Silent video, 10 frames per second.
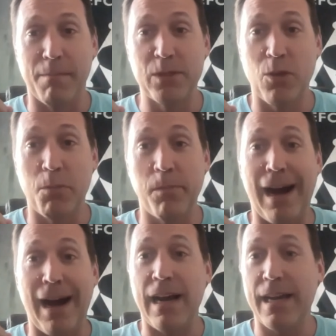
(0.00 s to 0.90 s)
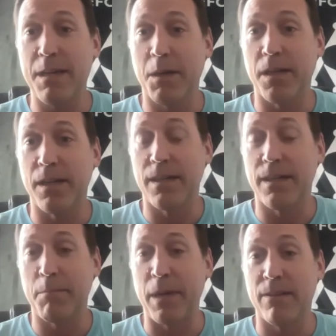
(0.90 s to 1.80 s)
So I
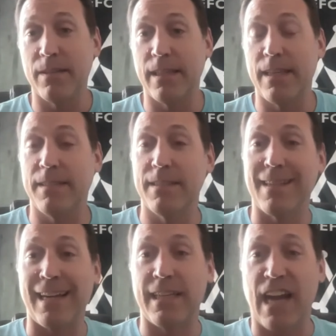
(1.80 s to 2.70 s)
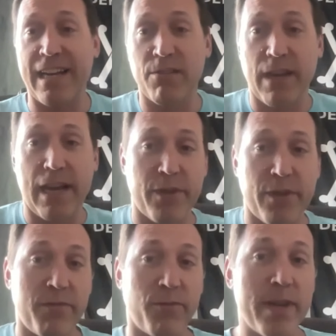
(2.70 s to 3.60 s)
apparently decided I don't have
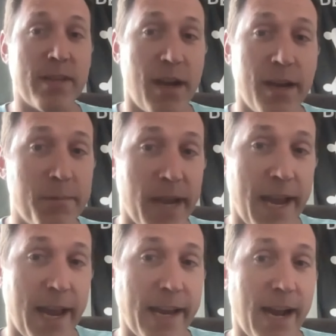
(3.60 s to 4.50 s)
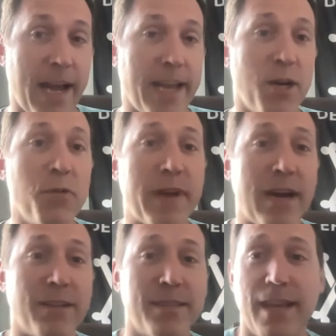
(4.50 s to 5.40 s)
enough free time, and I
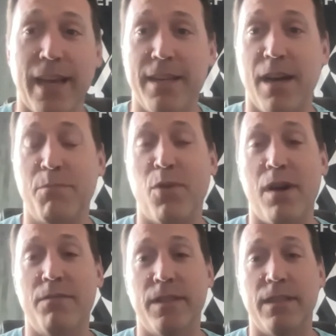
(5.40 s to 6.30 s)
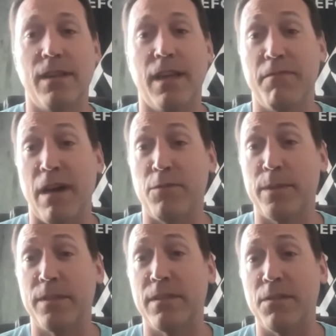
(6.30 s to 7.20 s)
co-founded a nonprofit, a
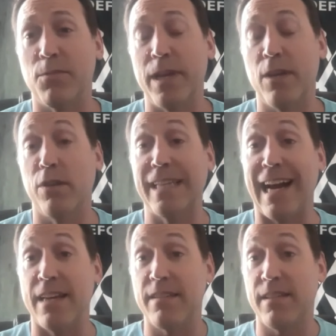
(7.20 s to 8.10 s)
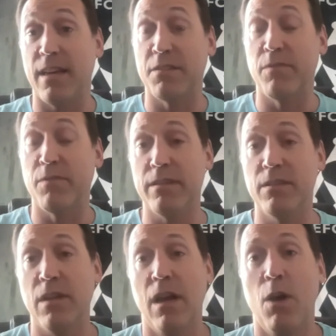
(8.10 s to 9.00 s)
501c3 called the ICS
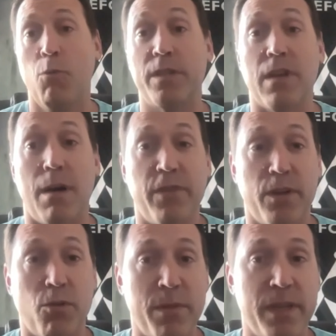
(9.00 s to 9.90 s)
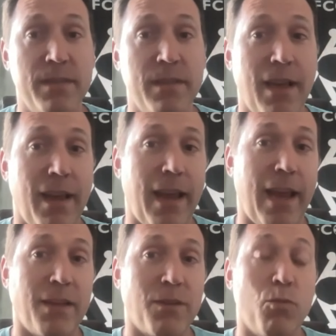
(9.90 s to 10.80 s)
Village with Tom Van Norman,
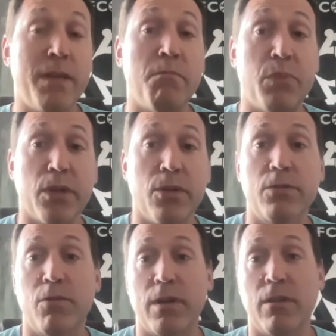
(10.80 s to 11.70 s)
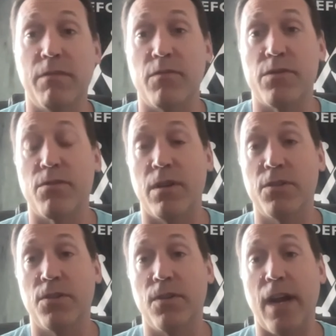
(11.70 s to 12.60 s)
and we build critical
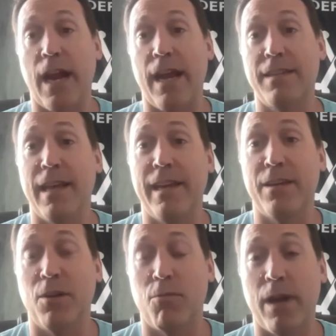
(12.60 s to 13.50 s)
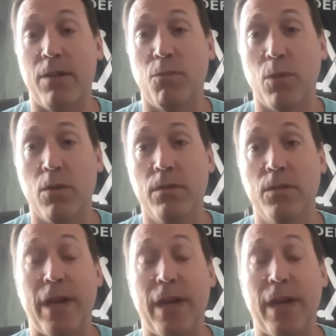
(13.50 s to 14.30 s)
infrastructure and take it around the world to